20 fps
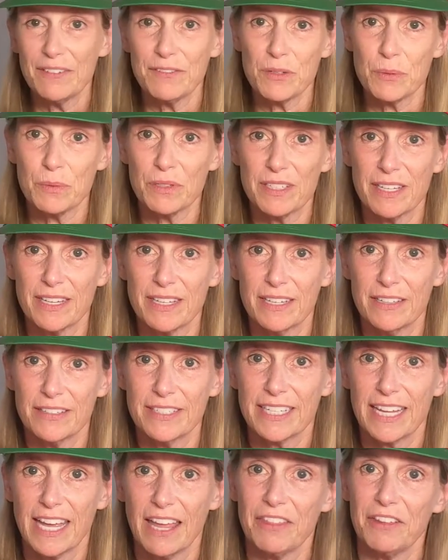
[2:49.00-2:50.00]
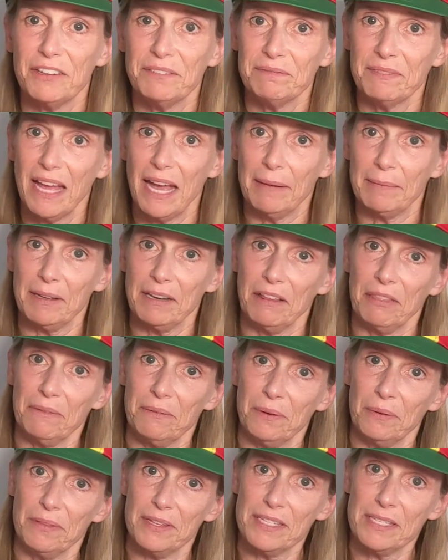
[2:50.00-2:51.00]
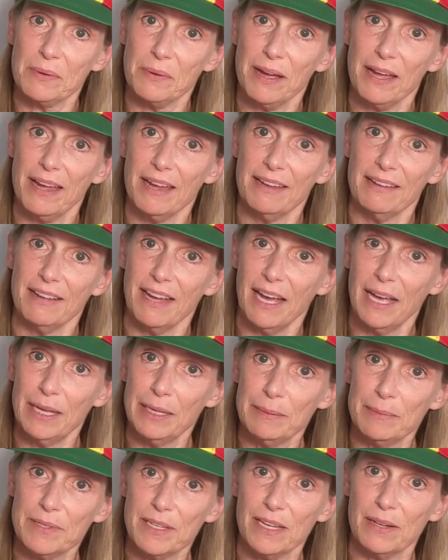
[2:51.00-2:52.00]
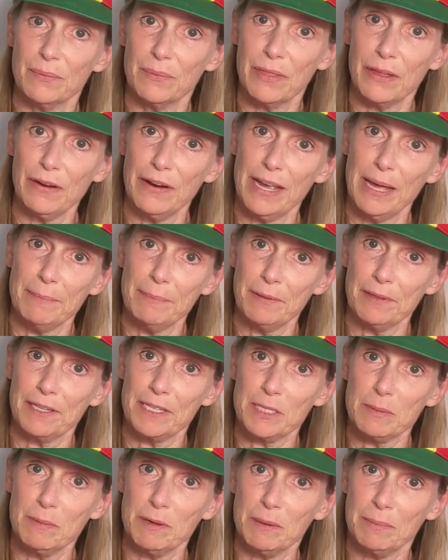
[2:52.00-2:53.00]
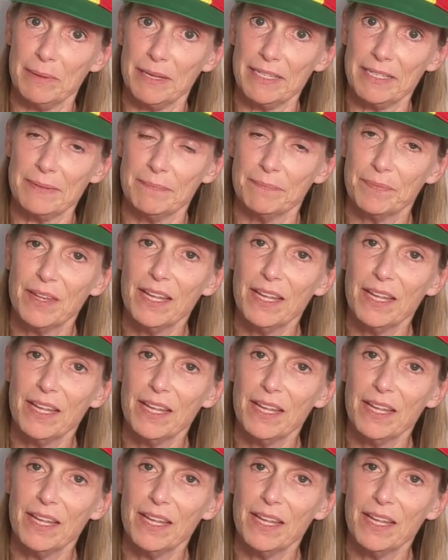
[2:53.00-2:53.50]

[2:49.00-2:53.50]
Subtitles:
after we're done here together, I'm going to throw these away. I am done with our apple experiment.